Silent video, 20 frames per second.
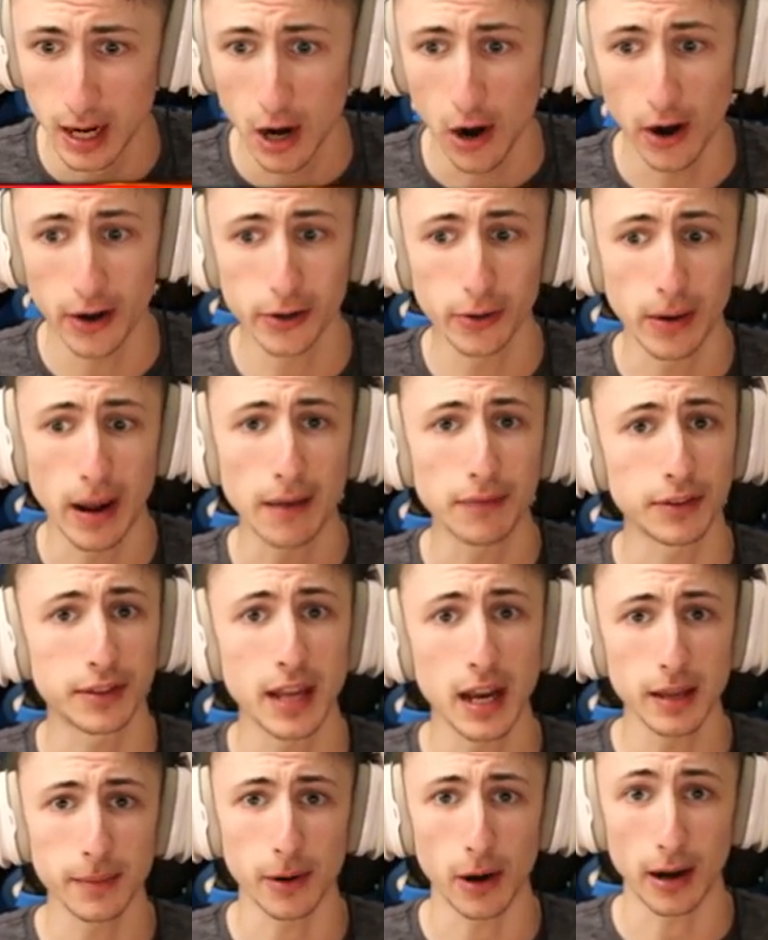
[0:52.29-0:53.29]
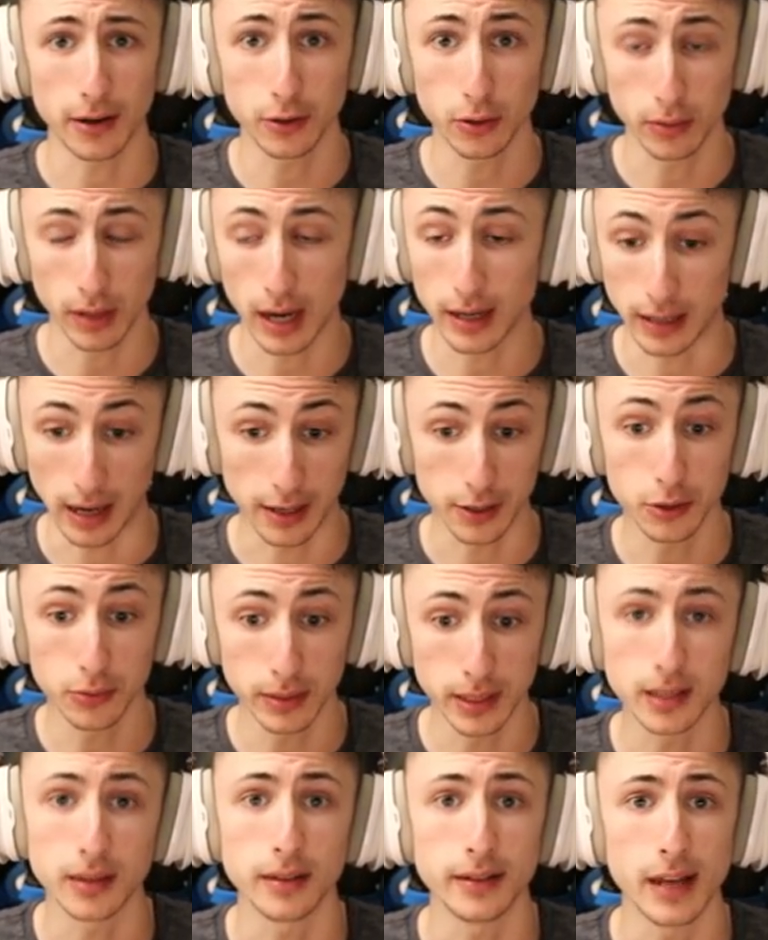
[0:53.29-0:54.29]
I don't have the teddy bear. I don't. I, I do
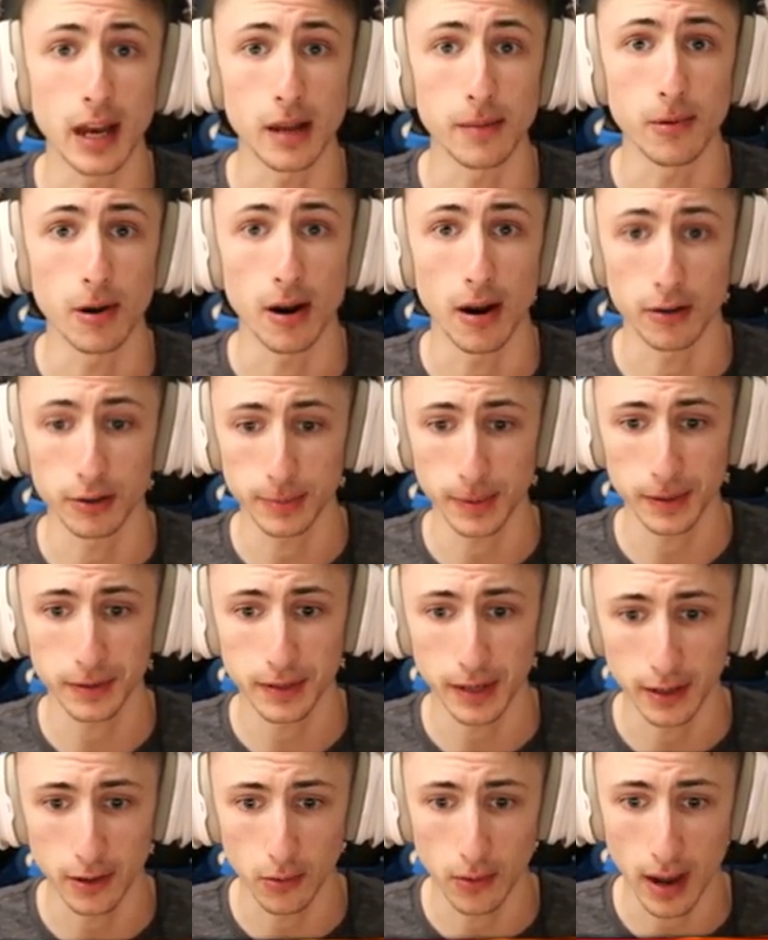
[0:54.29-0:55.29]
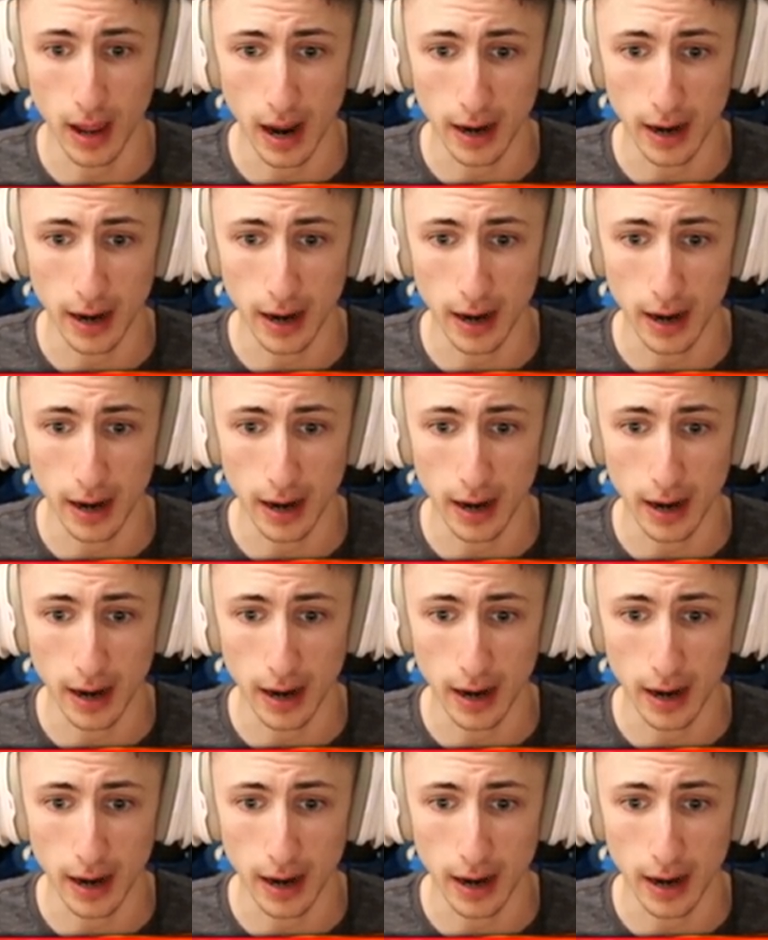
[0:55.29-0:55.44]
need the teddy bear. I was about to say I don't.